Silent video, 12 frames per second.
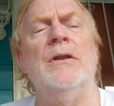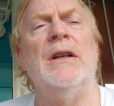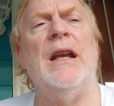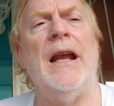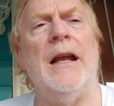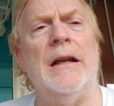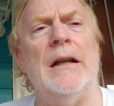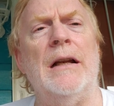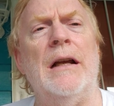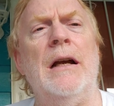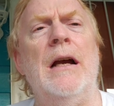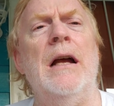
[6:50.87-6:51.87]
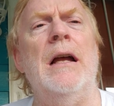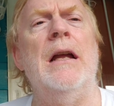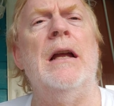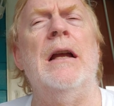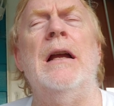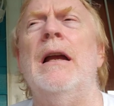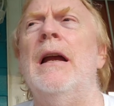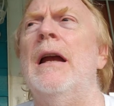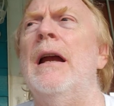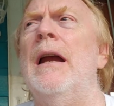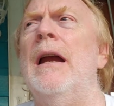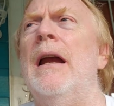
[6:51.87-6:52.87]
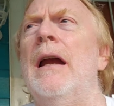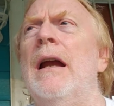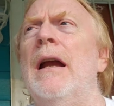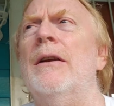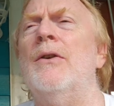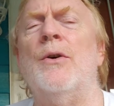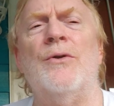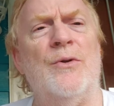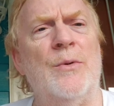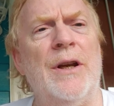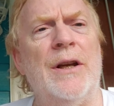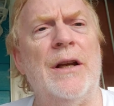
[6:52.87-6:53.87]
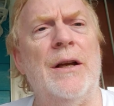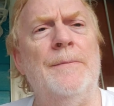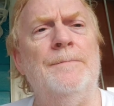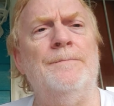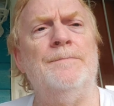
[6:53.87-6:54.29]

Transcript: Canada, and Costa Rica,